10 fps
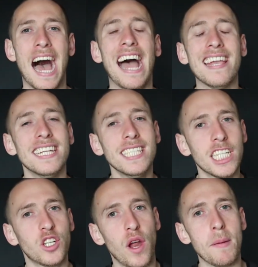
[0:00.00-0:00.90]
I
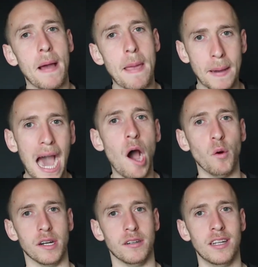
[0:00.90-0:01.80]
integrate my
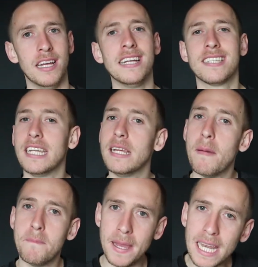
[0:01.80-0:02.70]
power. See,
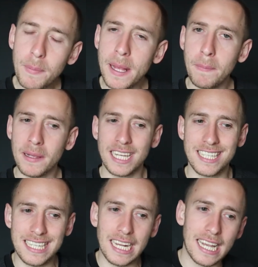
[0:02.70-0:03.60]
many people, they're
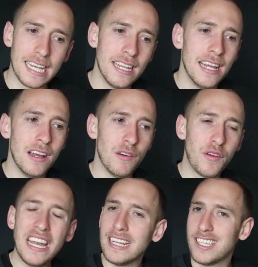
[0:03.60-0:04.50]
stuck in
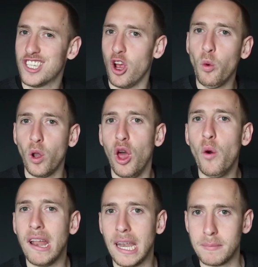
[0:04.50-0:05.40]
feeling so
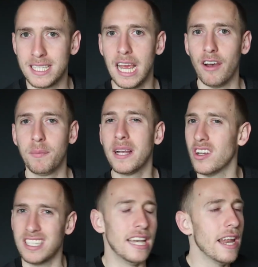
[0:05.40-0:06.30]
low on themselves
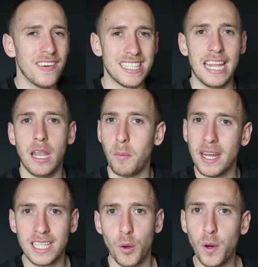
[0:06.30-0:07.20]
because they never
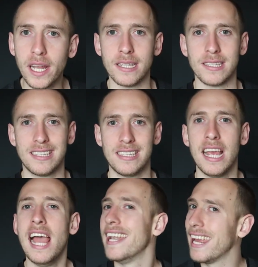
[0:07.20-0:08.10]
celebrate their wins.
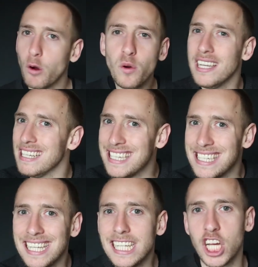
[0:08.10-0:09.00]
They only
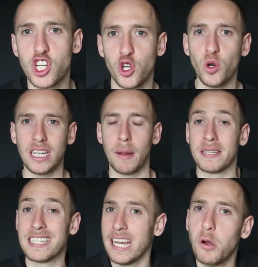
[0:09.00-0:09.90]
see their
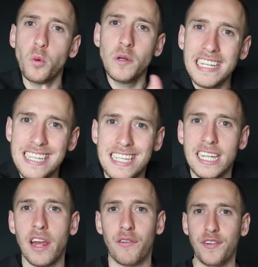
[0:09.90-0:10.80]
shortcomings. They only see
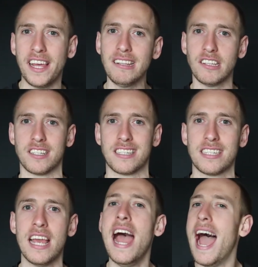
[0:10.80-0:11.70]
their failures.